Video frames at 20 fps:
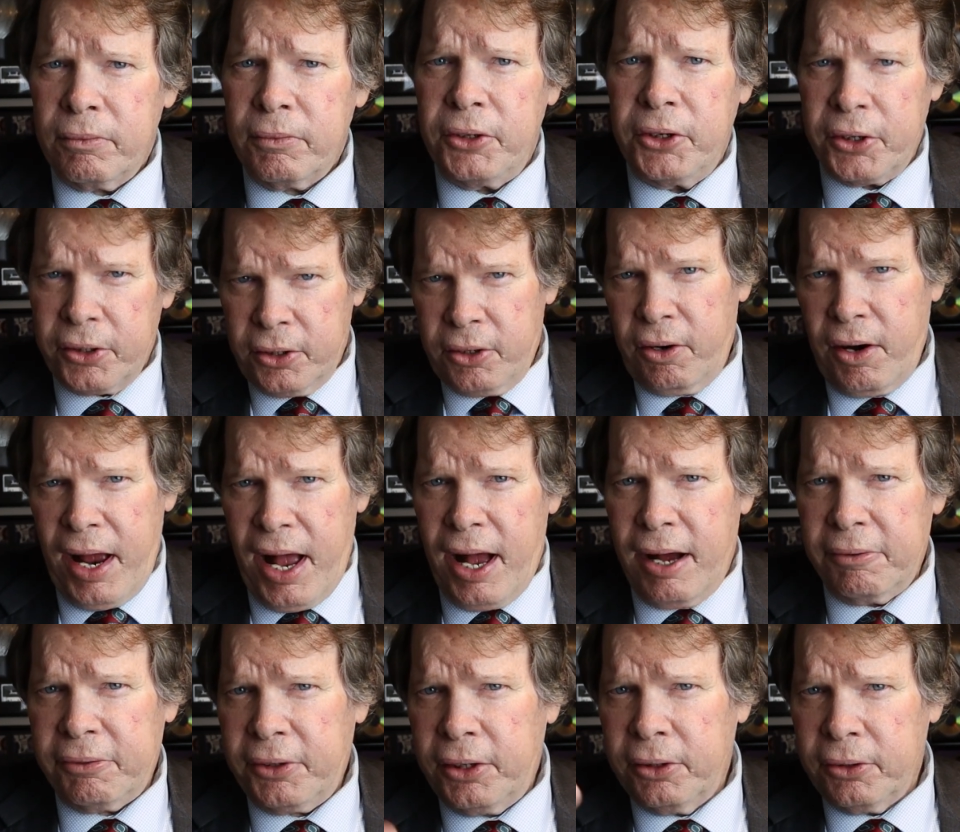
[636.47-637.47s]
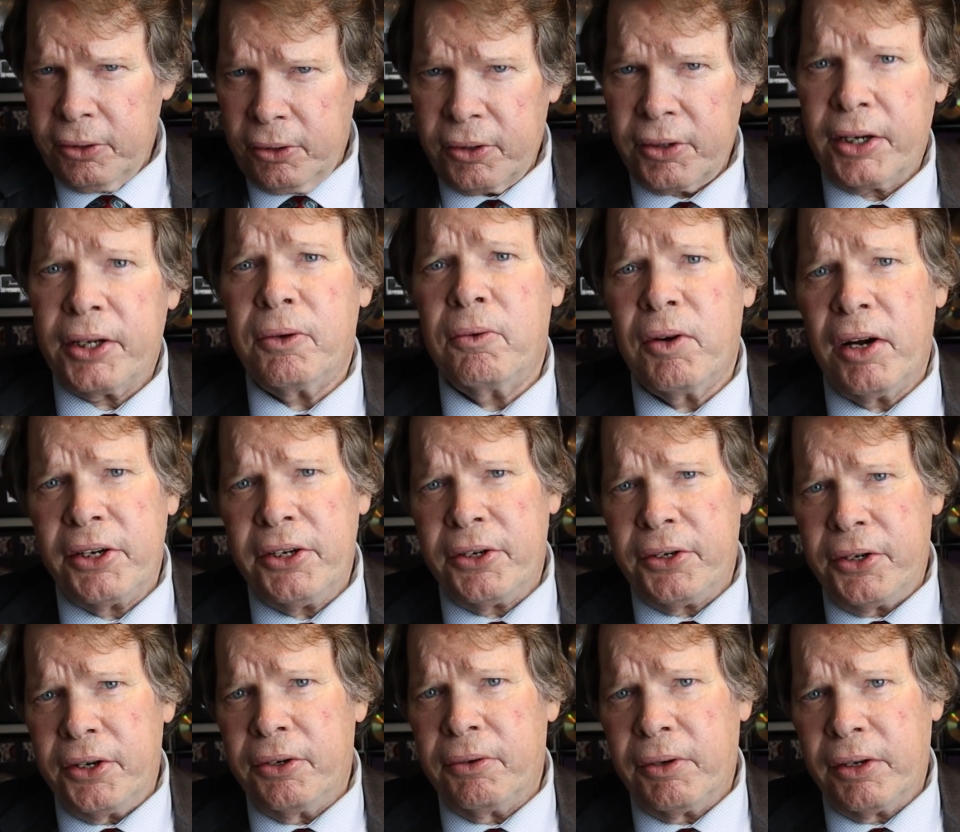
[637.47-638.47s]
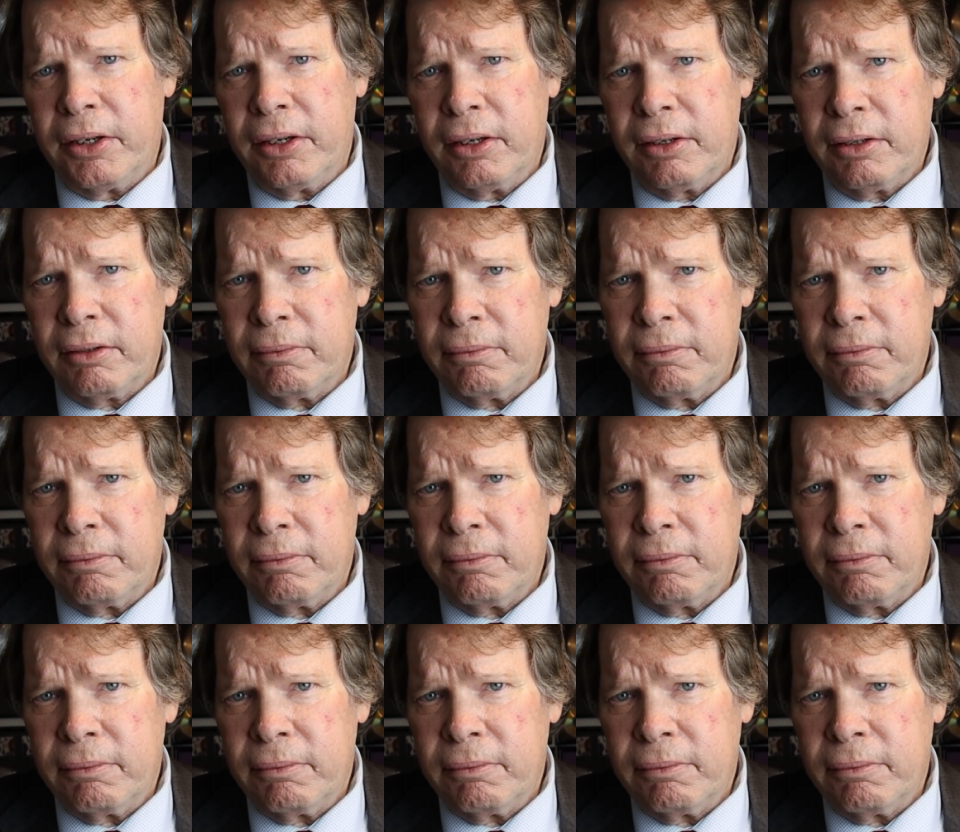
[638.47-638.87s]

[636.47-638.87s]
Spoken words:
your craft, learning what you're doing,